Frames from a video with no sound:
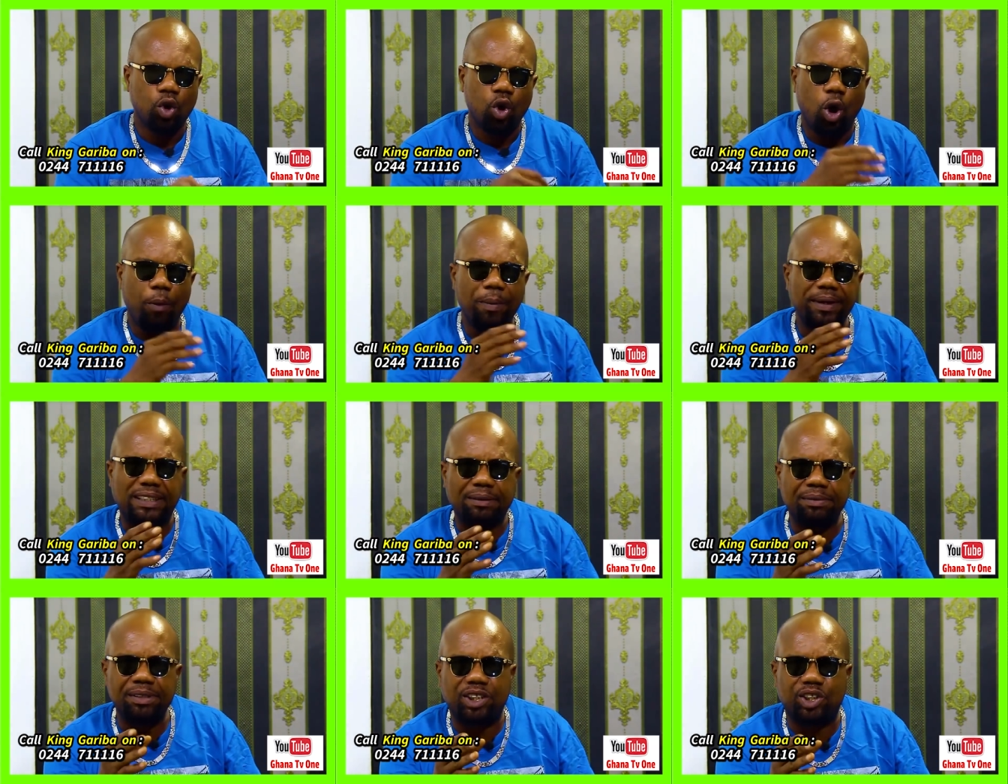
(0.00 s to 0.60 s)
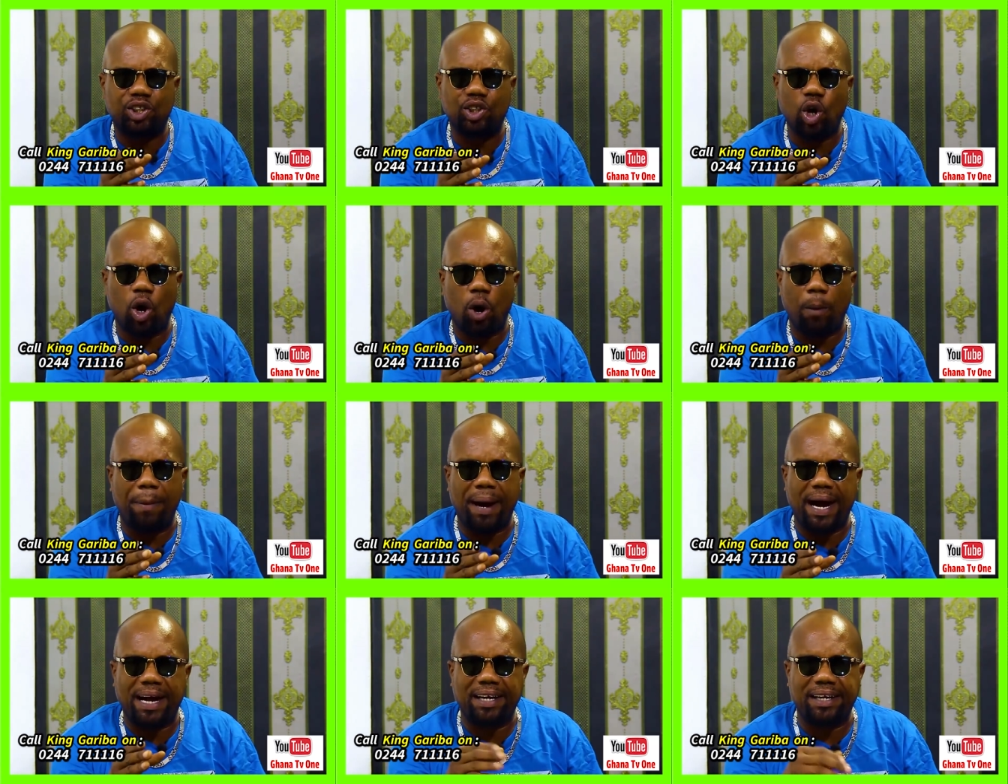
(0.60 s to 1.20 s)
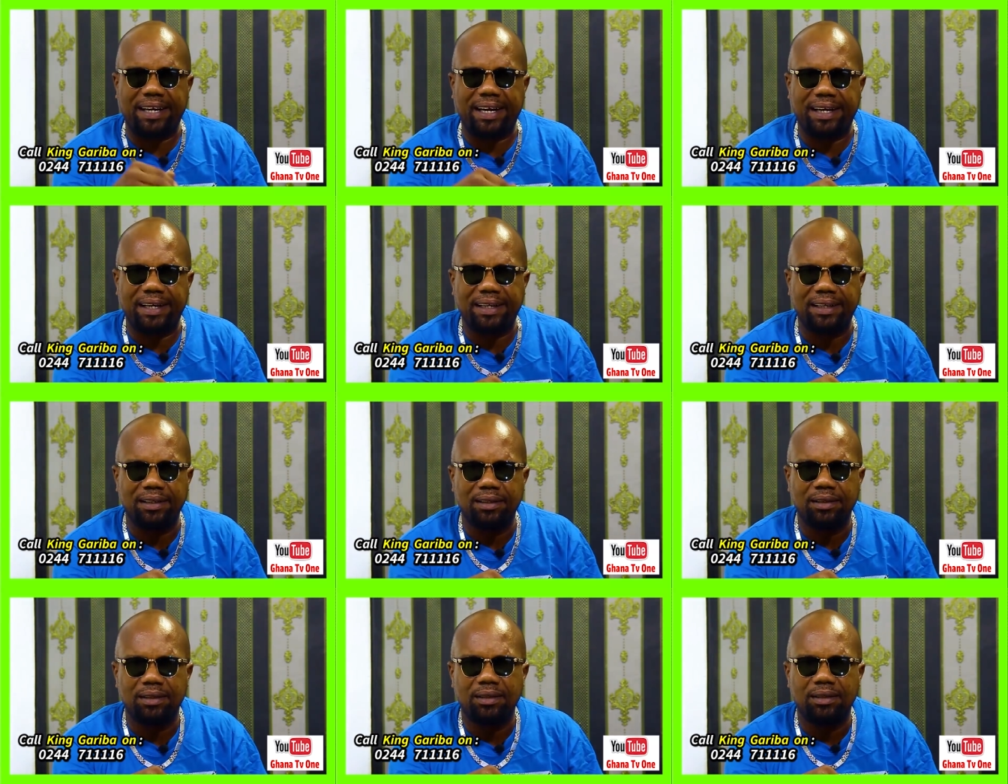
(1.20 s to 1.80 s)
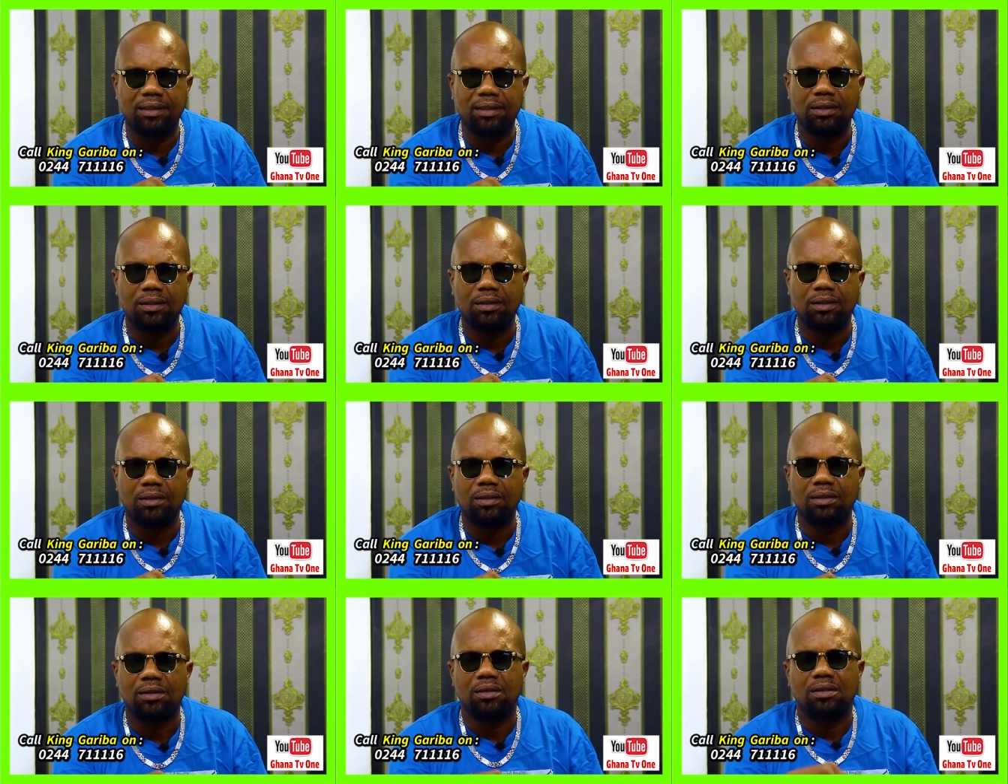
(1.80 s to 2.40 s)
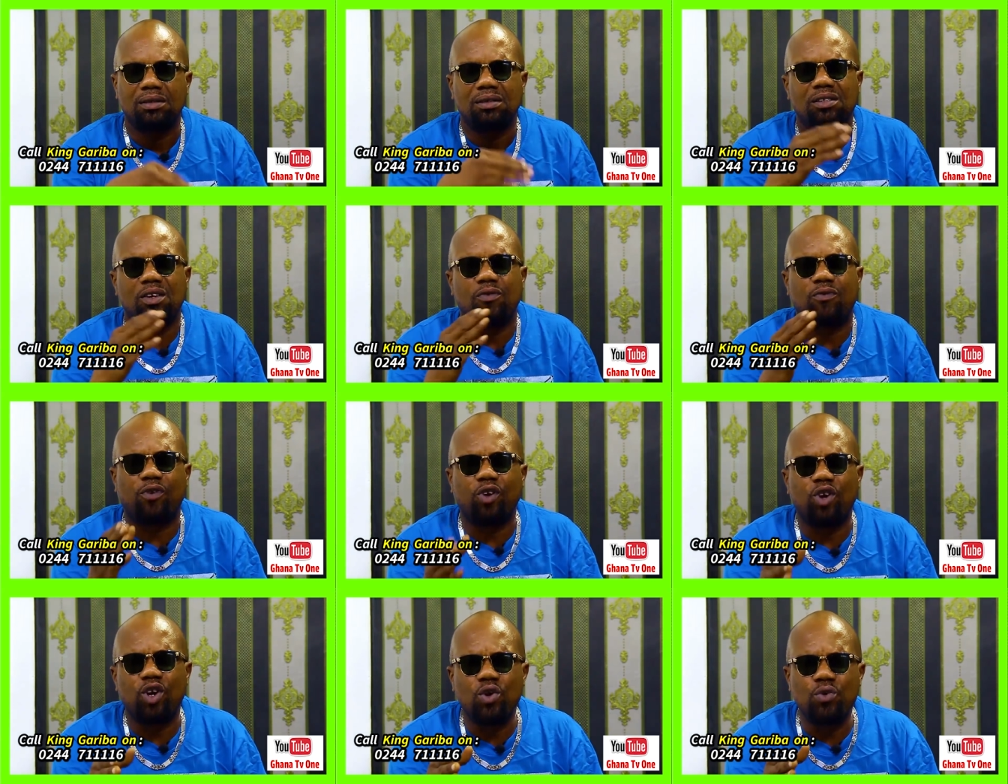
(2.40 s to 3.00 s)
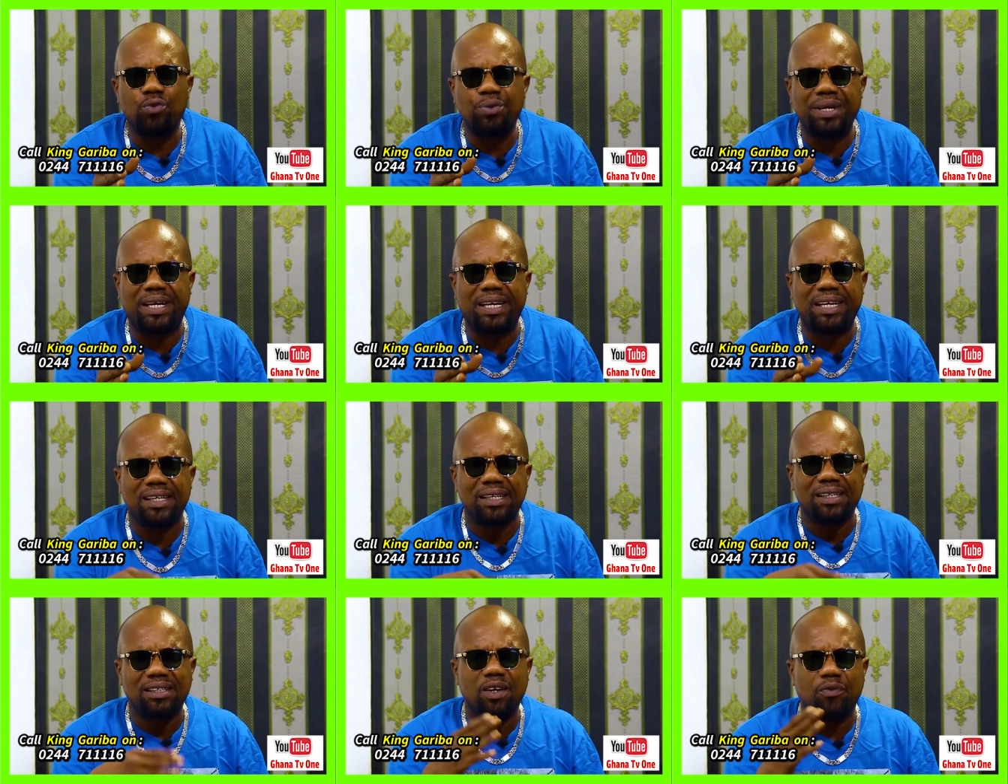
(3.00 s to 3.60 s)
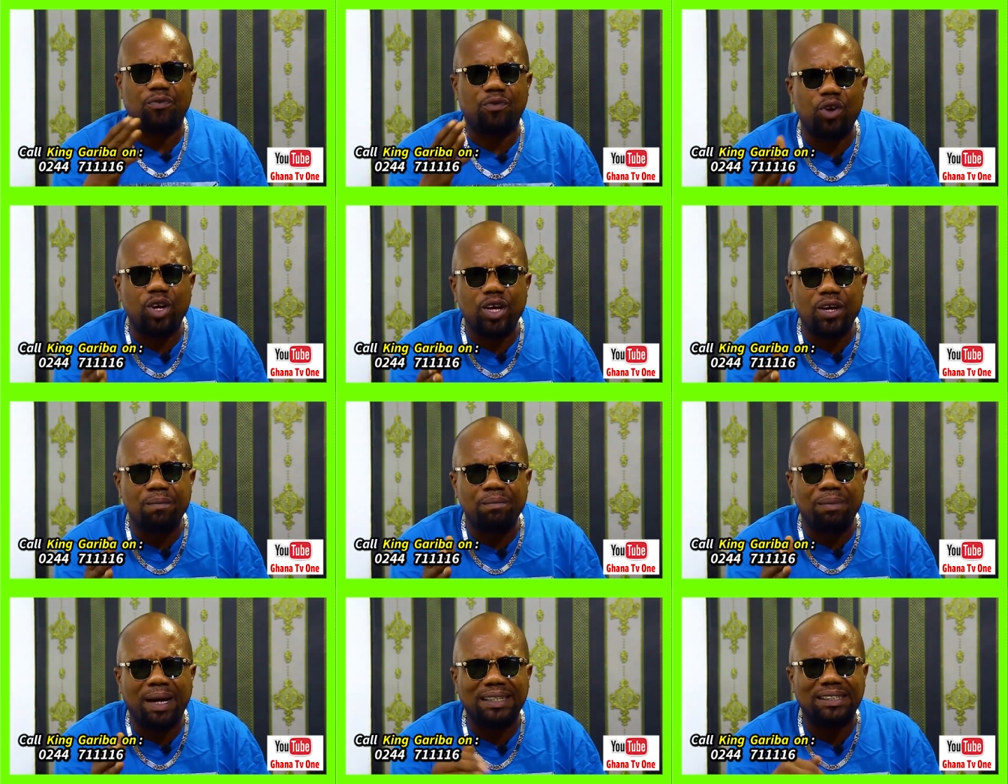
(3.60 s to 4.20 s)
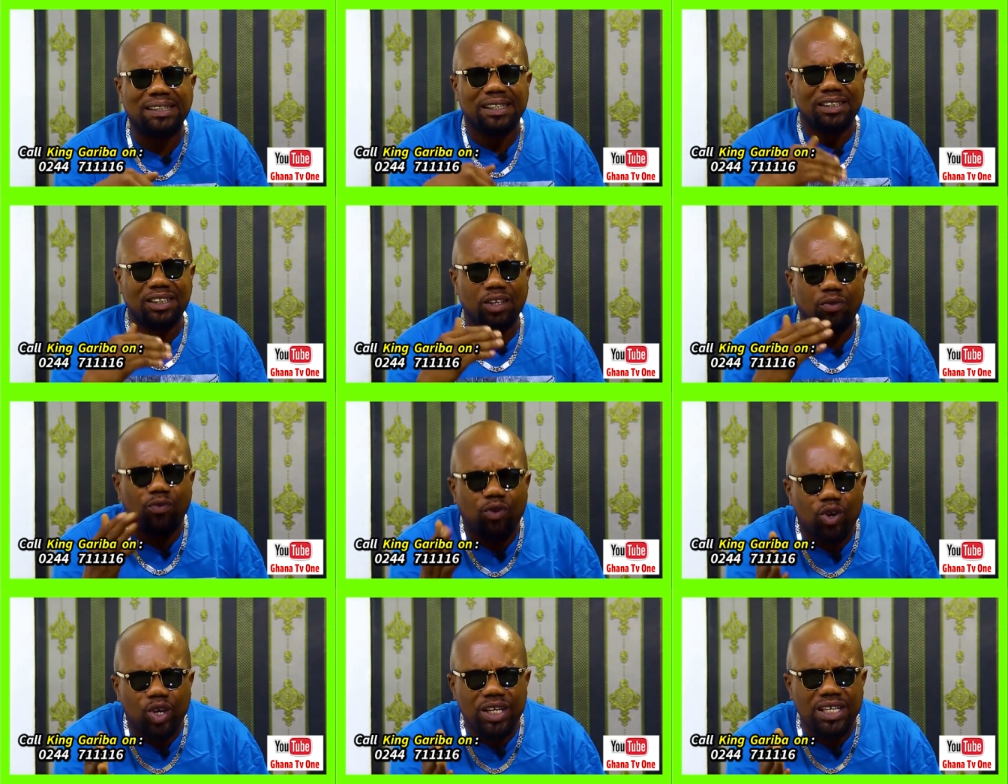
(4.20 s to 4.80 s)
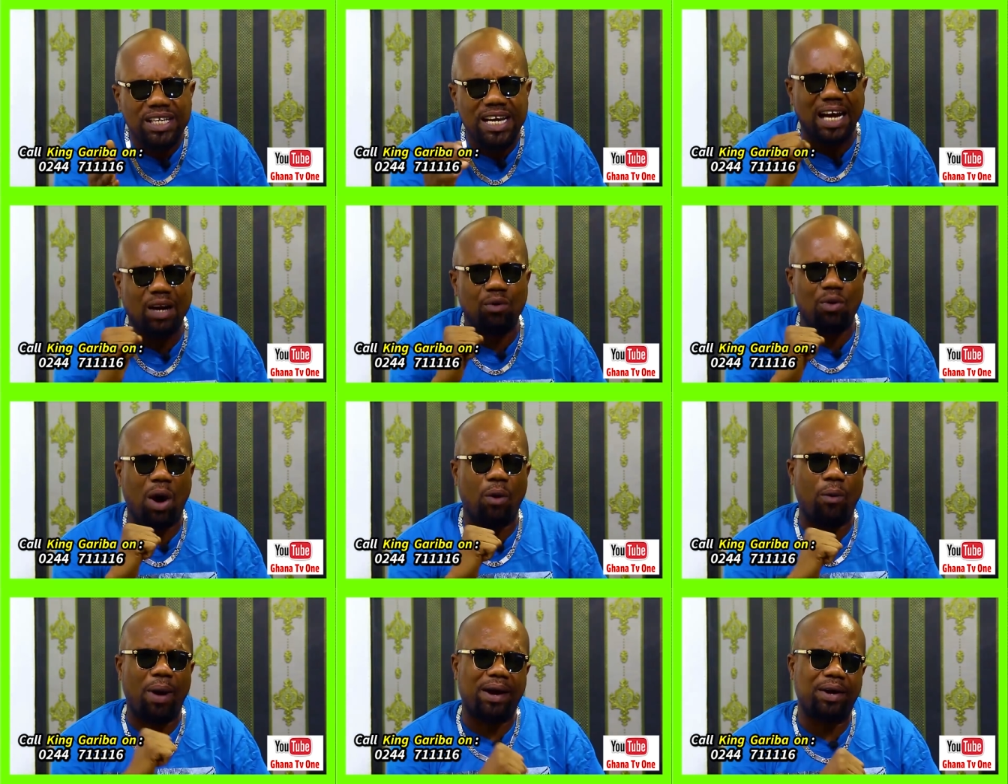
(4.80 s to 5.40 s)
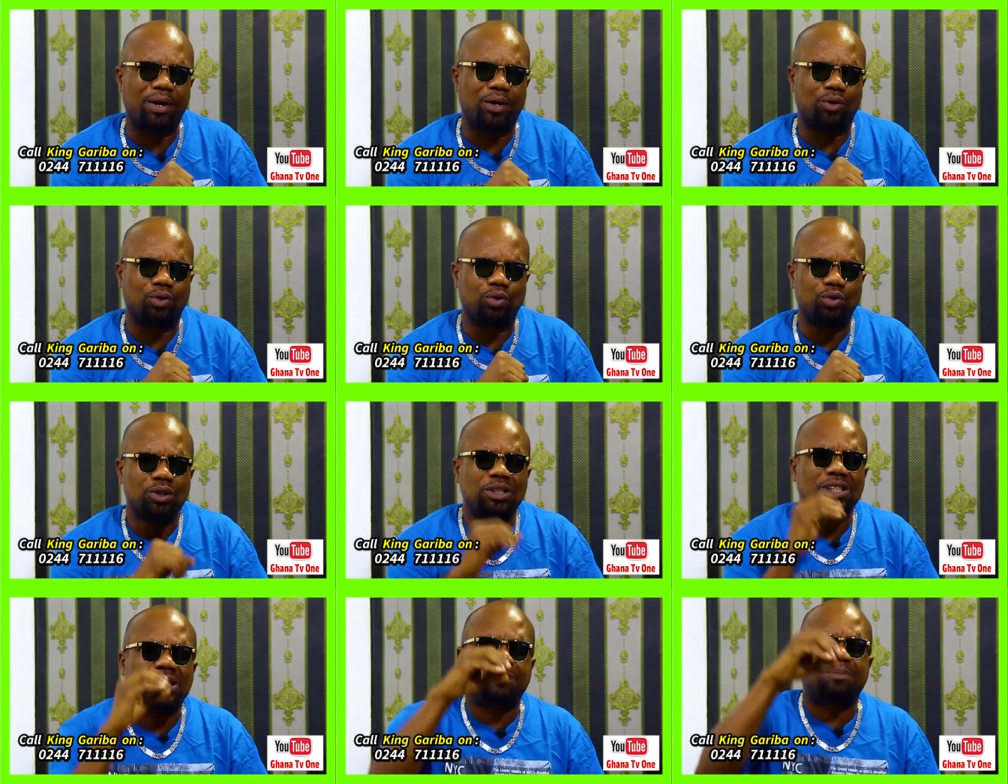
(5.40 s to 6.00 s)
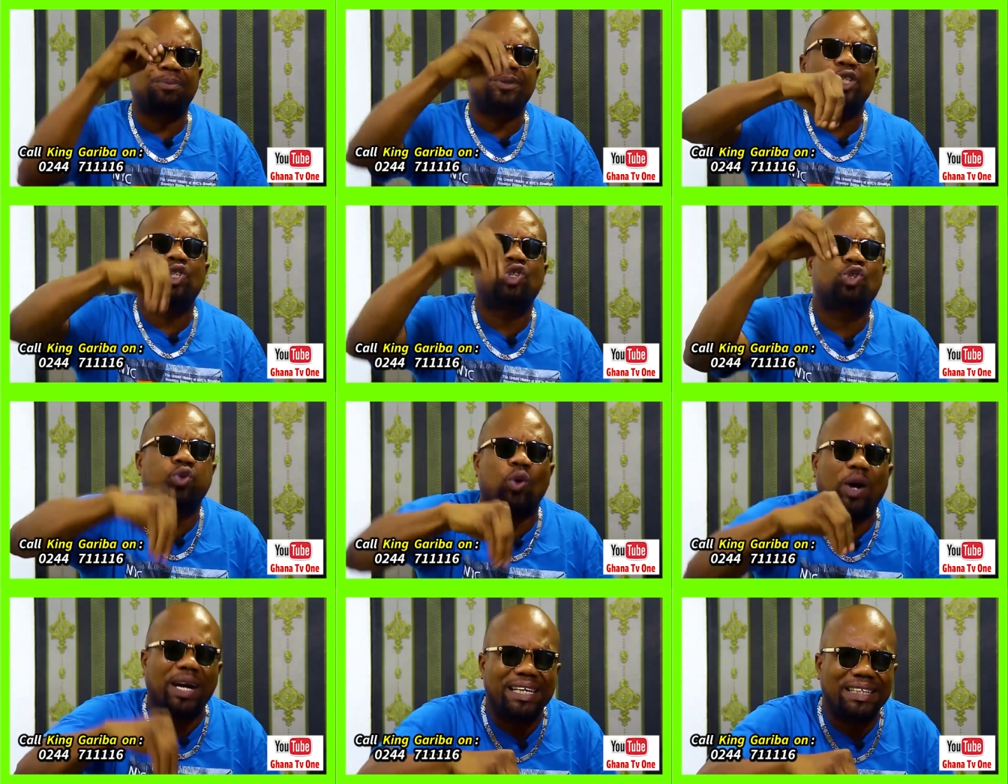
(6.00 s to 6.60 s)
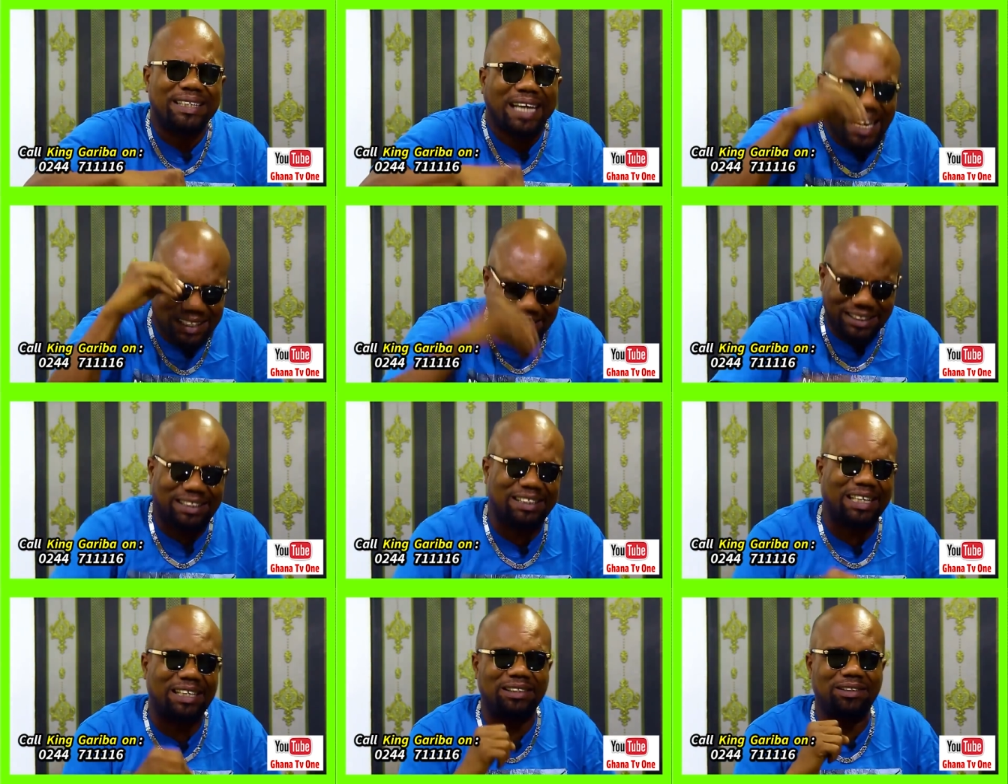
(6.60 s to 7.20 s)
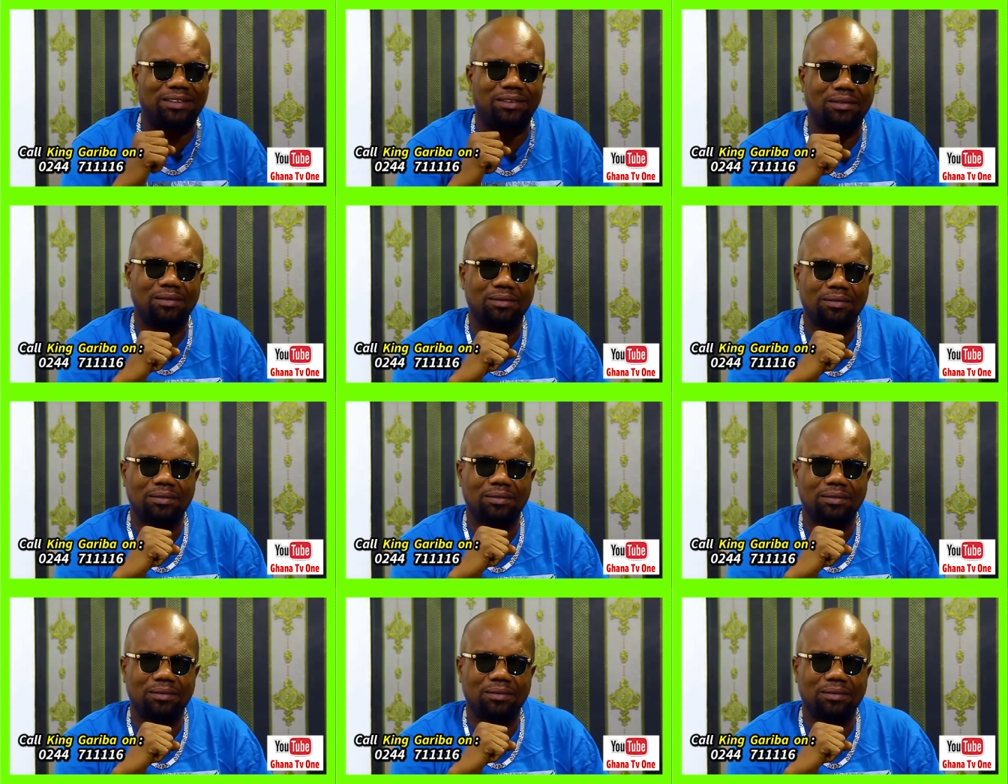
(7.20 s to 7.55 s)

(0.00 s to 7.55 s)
obi ti bi sie oba ne the following week the following month the following year no wa ware no spiritually etisen